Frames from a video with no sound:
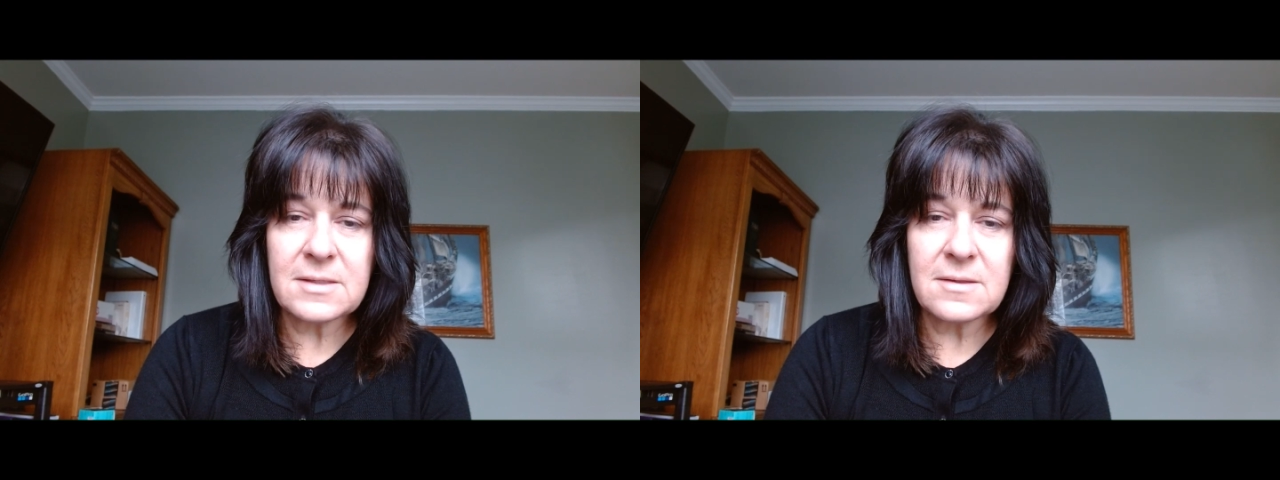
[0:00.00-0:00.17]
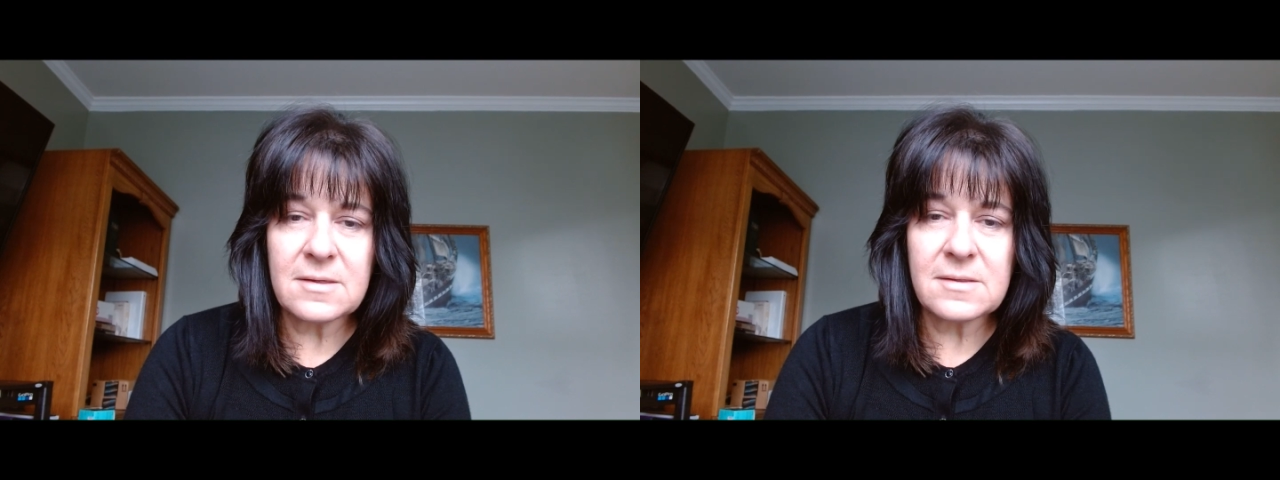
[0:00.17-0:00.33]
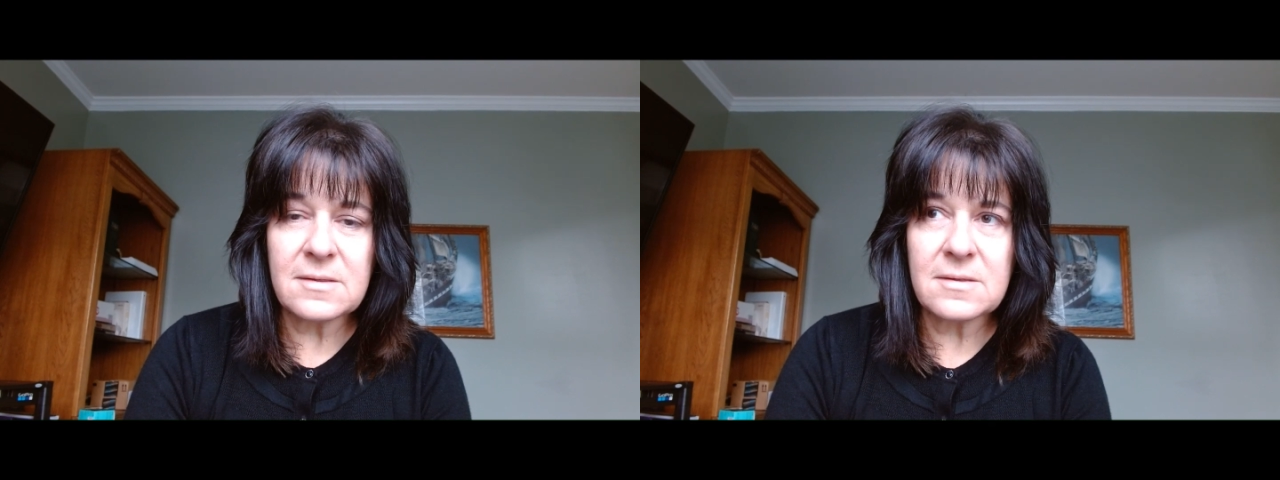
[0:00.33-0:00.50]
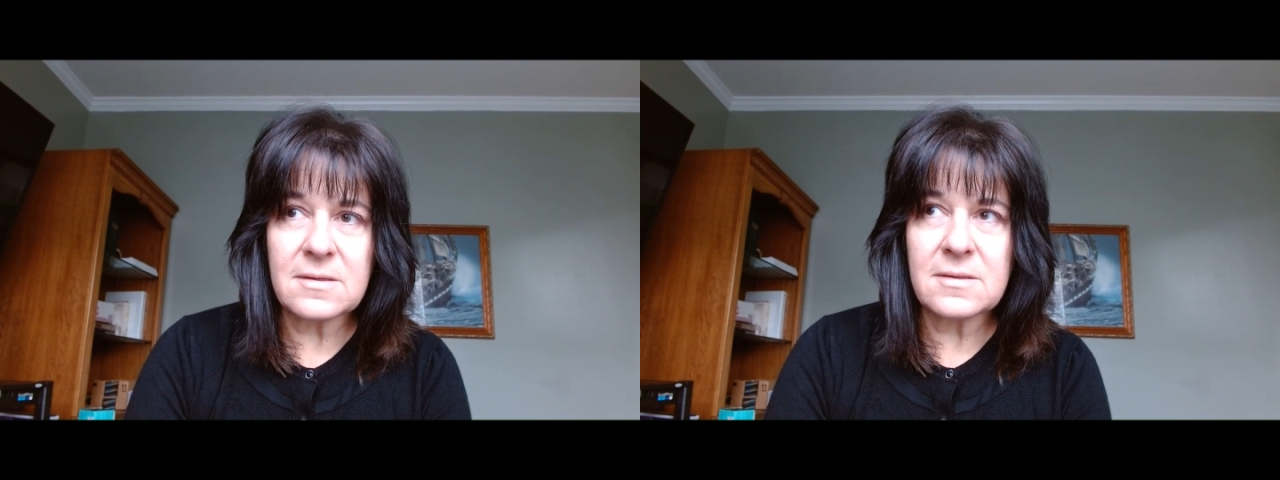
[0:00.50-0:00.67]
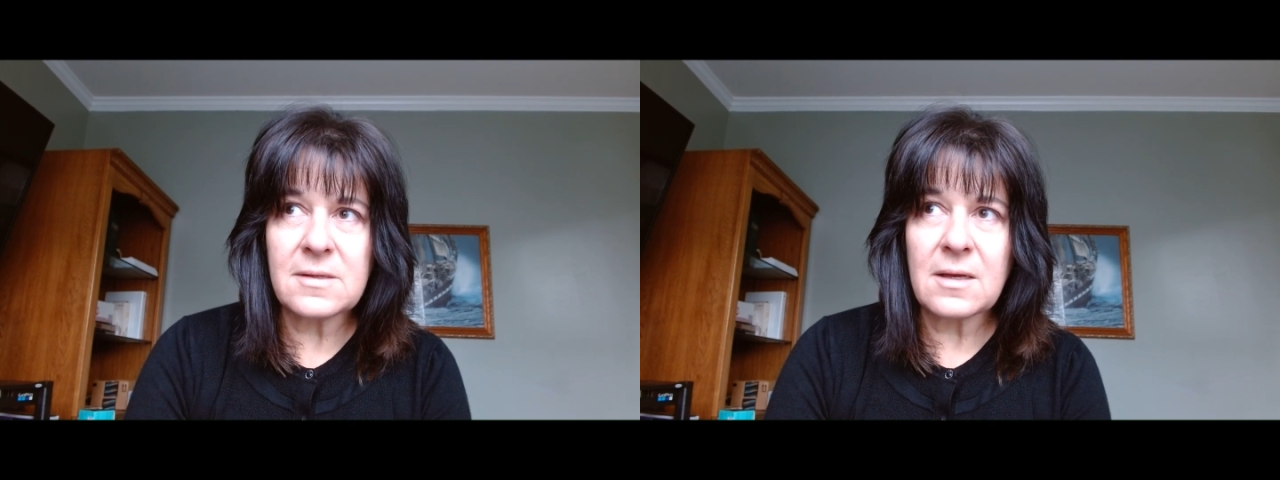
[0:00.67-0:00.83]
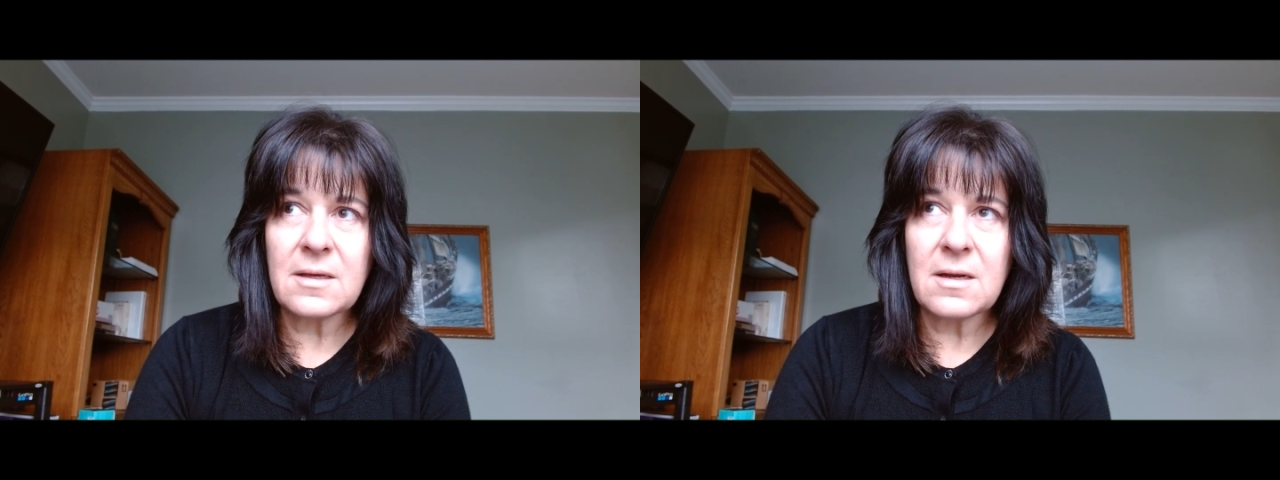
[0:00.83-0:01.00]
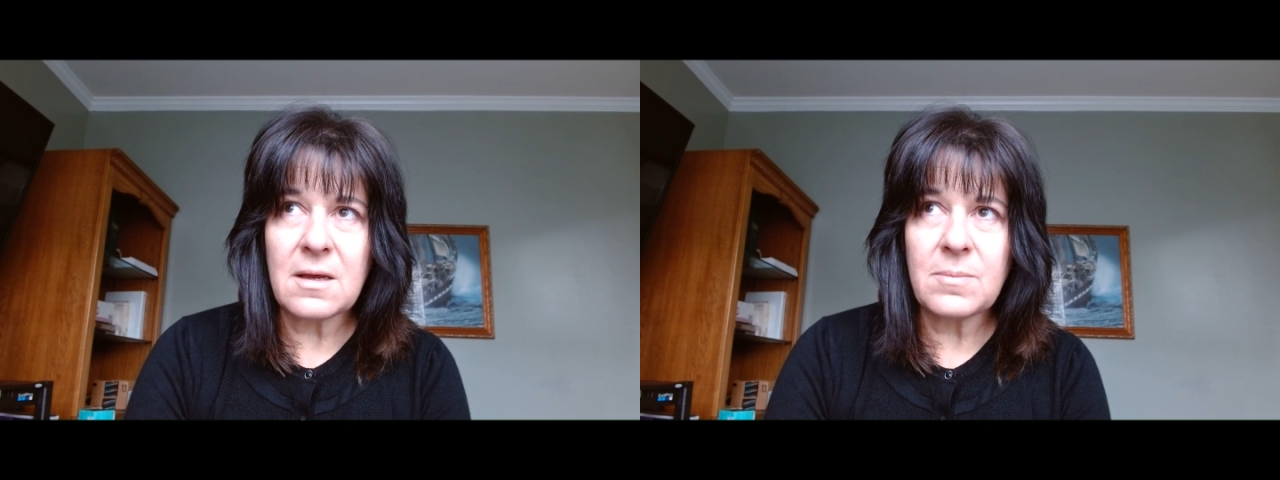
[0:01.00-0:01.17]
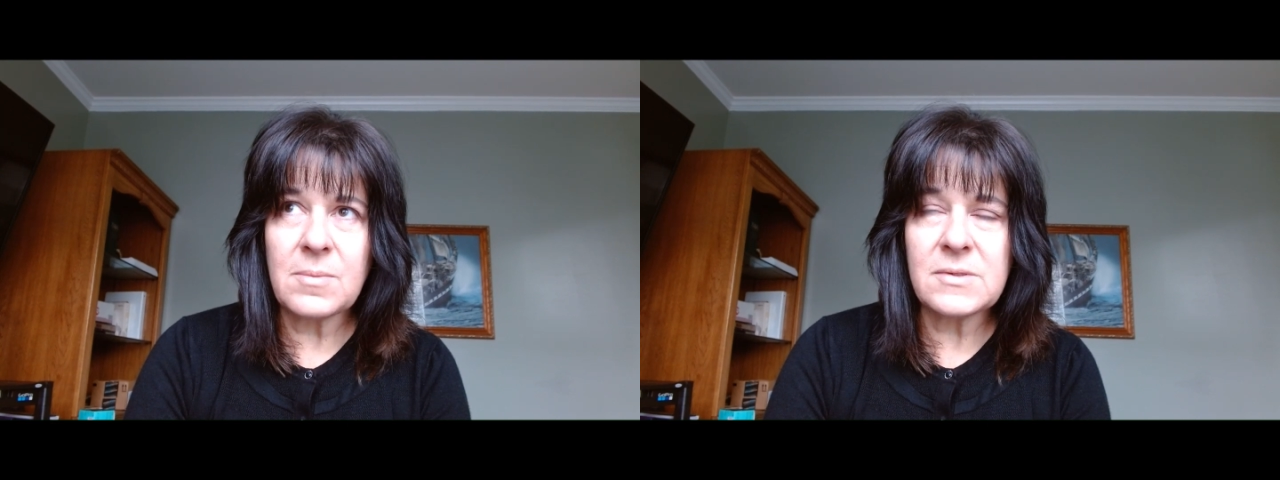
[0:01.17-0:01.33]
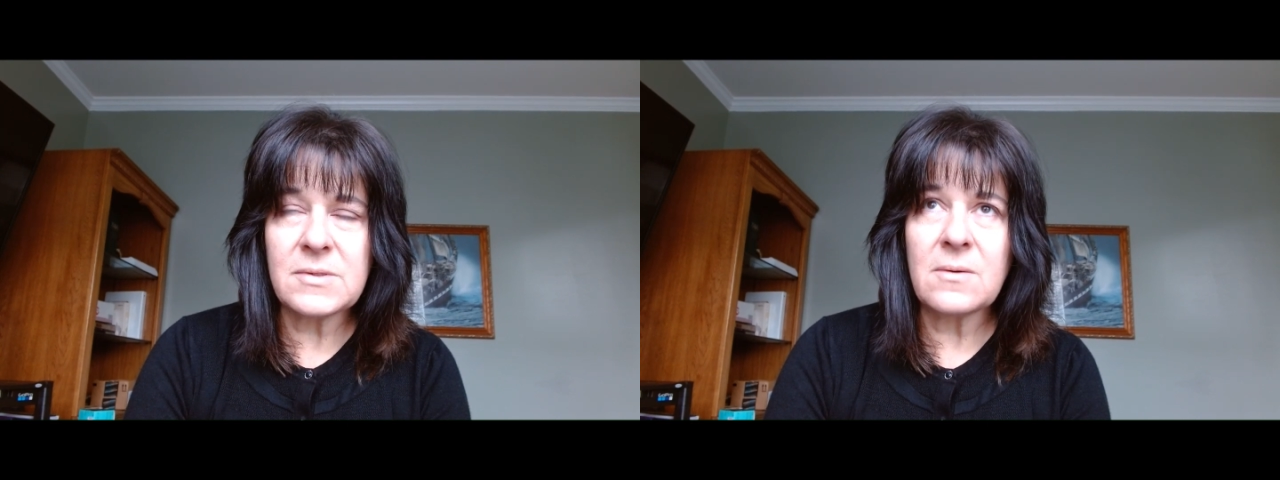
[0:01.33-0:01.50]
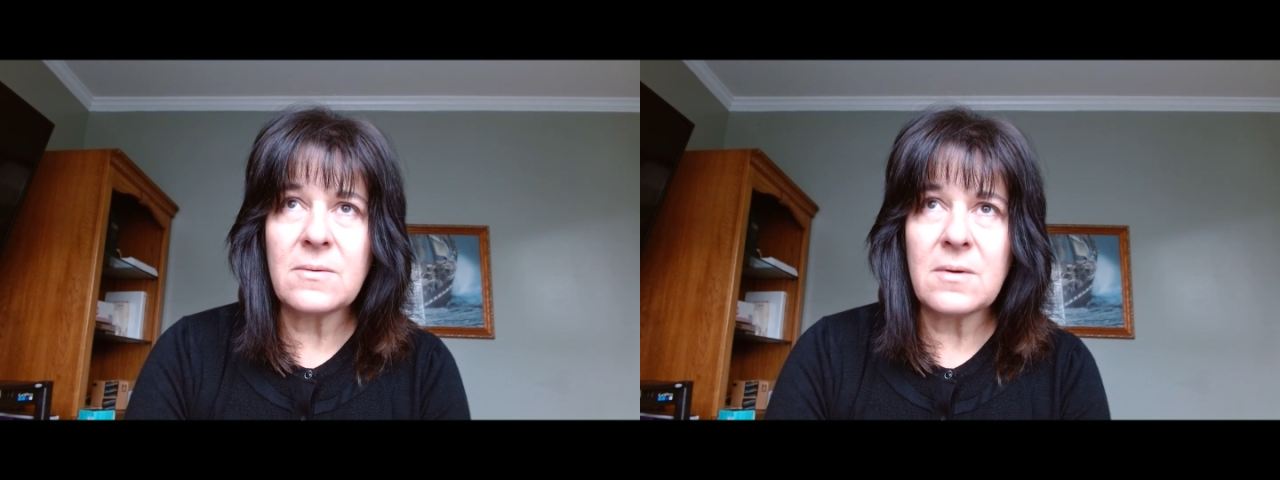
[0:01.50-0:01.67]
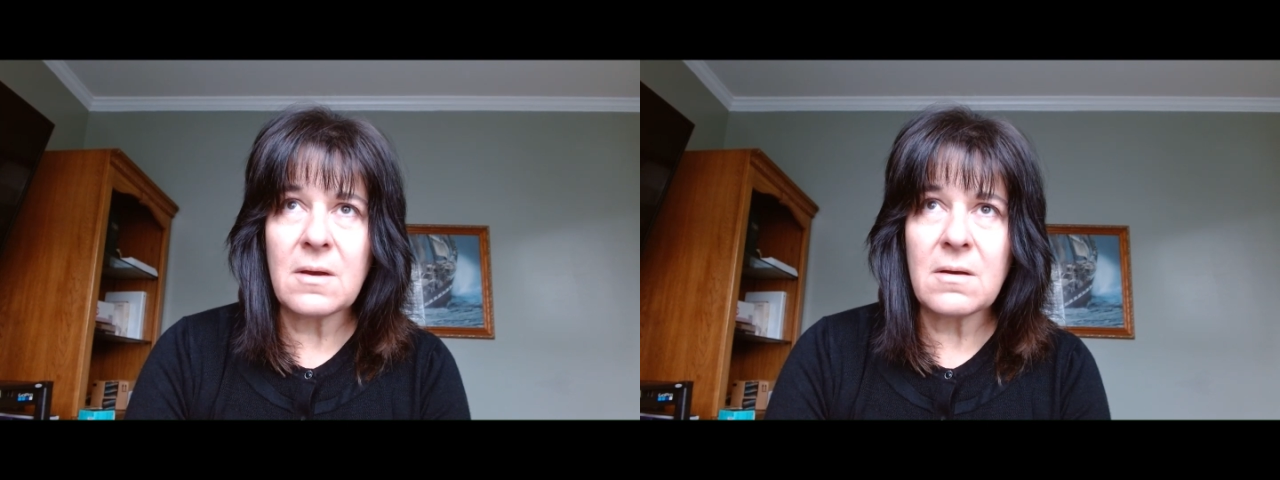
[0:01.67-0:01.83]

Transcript: and this is the second episode